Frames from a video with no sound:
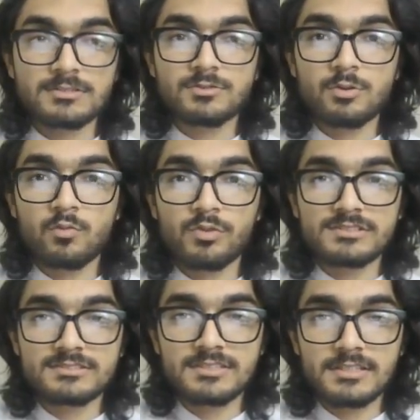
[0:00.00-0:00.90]
Okay, so
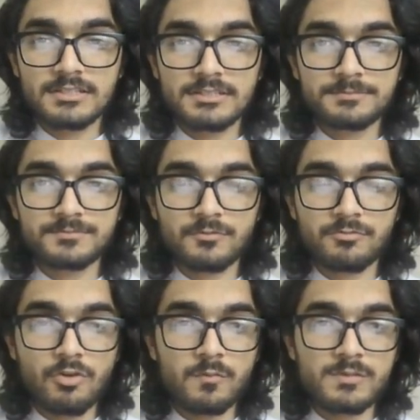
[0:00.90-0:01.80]
once the
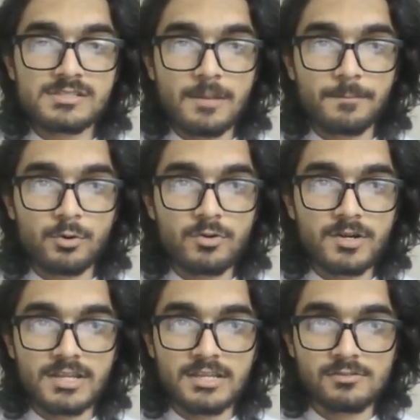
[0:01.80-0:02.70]
form is
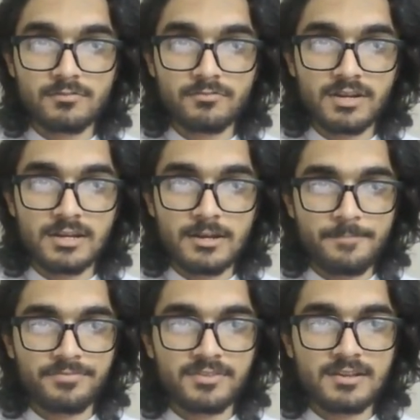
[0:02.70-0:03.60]
uploaded in your funnel,
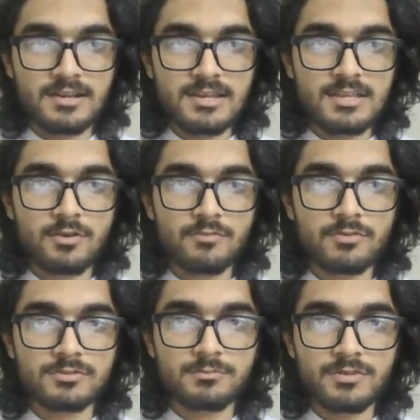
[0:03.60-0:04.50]
click here
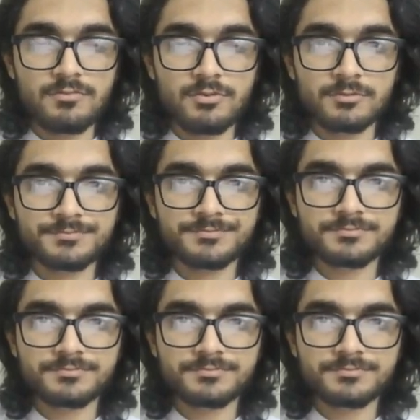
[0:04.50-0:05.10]
for the preview.